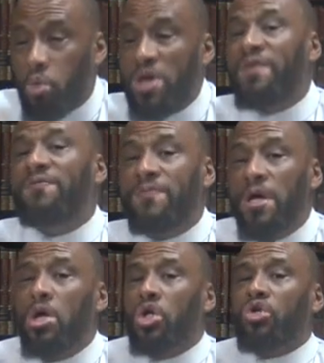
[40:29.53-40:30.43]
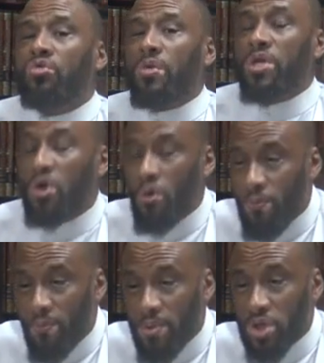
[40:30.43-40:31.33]
we have, you
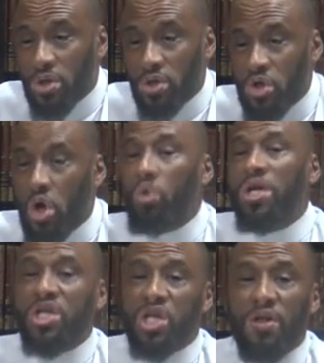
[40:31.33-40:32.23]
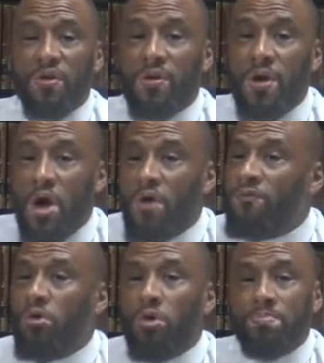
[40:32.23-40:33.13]
know, known each other
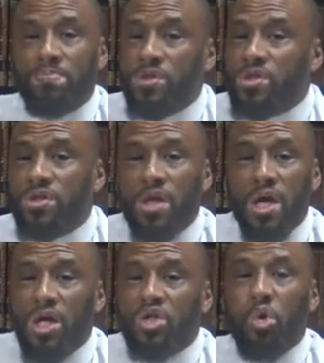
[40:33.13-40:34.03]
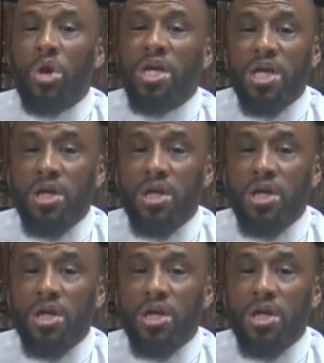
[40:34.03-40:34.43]
for 20